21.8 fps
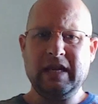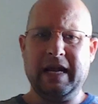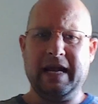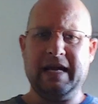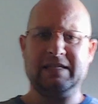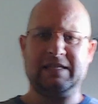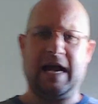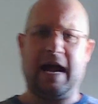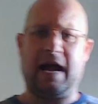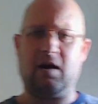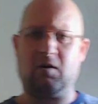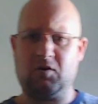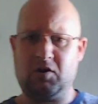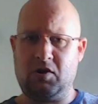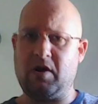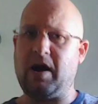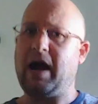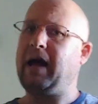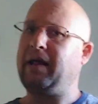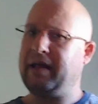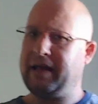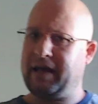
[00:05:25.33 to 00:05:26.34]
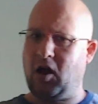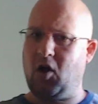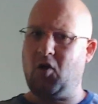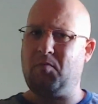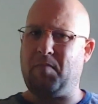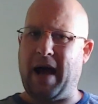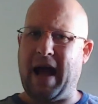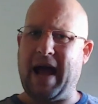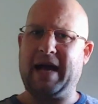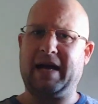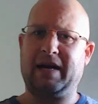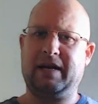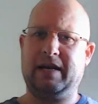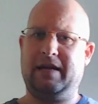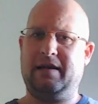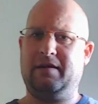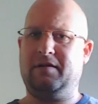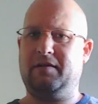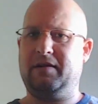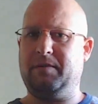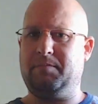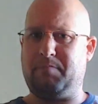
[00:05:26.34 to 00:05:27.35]
is how, how they go back.
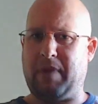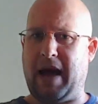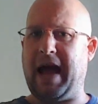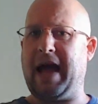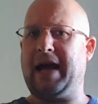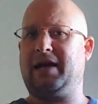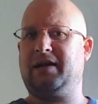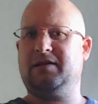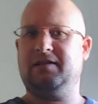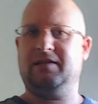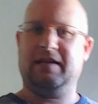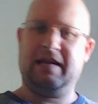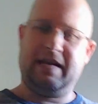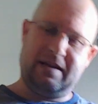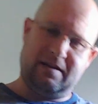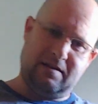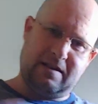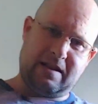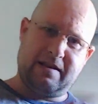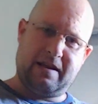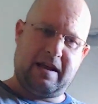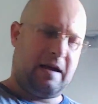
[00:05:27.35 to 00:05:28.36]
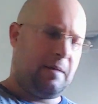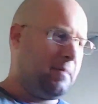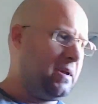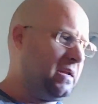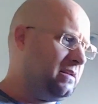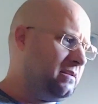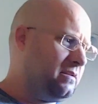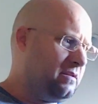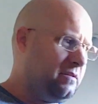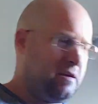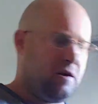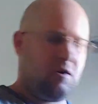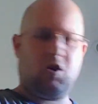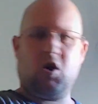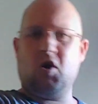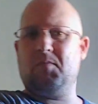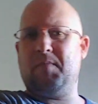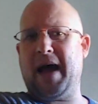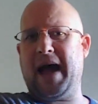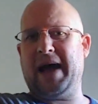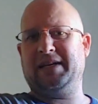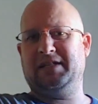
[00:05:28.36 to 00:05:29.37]
They'll
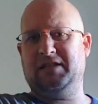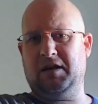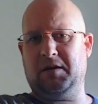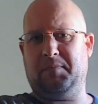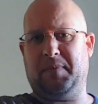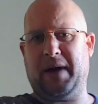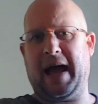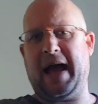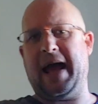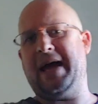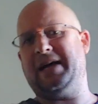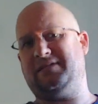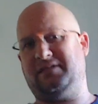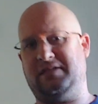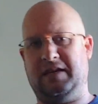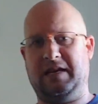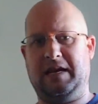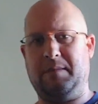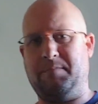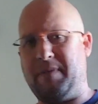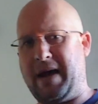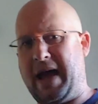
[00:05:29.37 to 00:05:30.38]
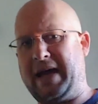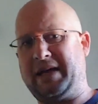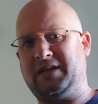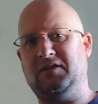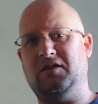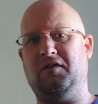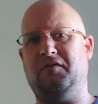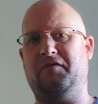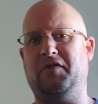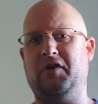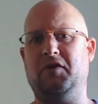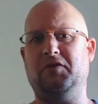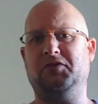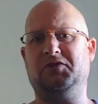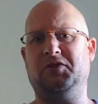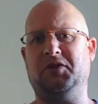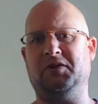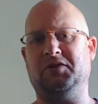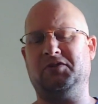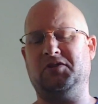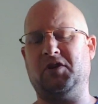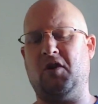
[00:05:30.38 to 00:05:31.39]
go back to the past and then back to the
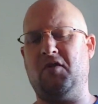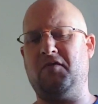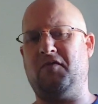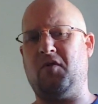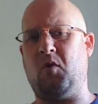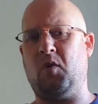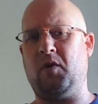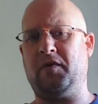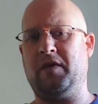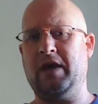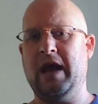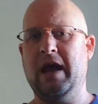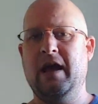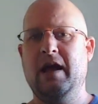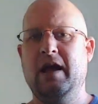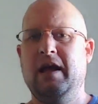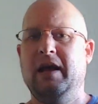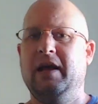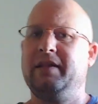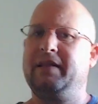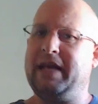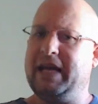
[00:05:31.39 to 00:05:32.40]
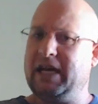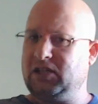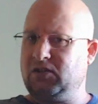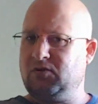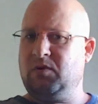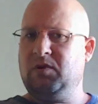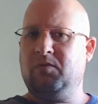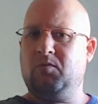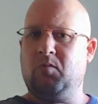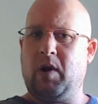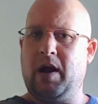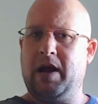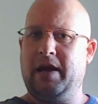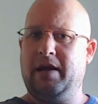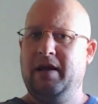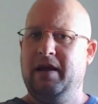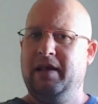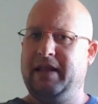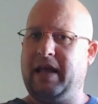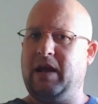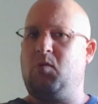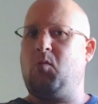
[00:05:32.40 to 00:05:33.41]
future and so forth. This one
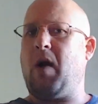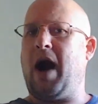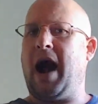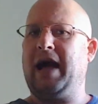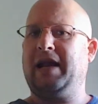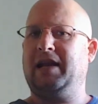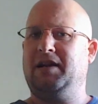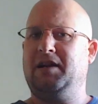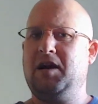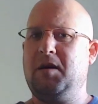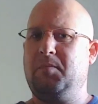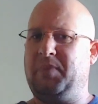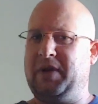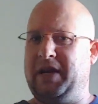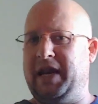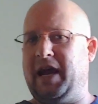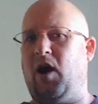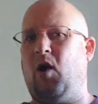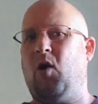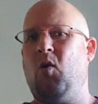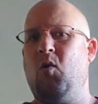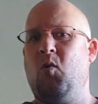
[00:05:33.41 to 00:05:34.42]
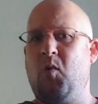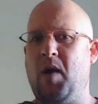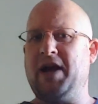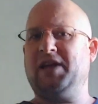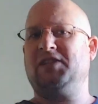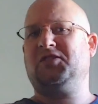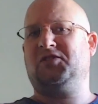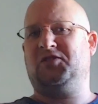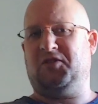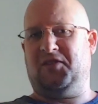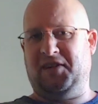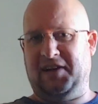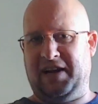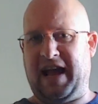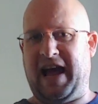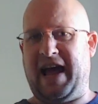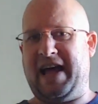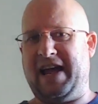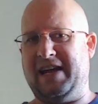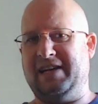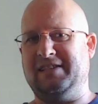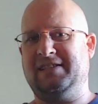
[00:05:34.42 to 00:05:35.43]
they winded up in the old Western
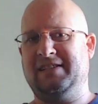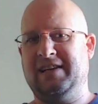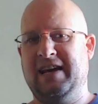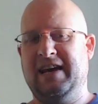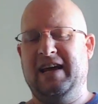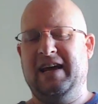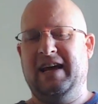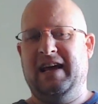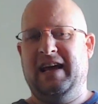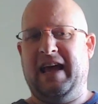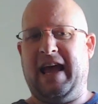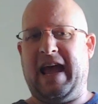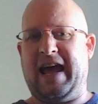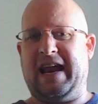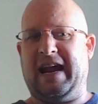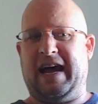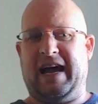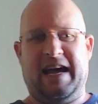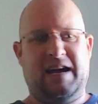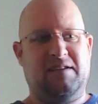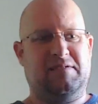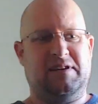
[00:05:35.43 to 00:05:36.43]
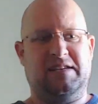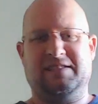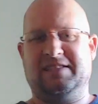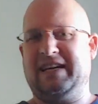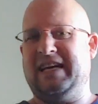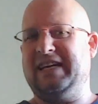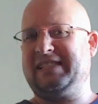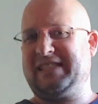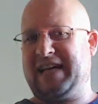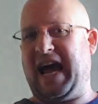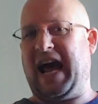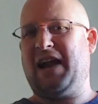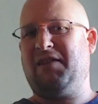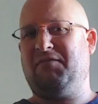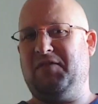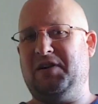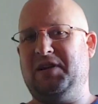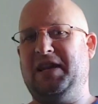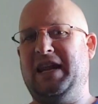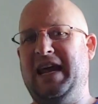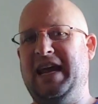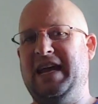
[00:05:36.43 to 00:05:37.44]
days, and it's kind of
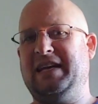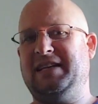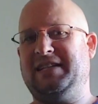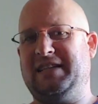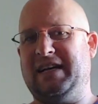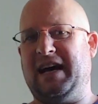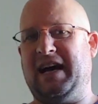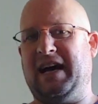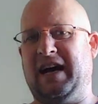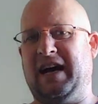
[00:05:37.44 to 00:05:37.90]
a neat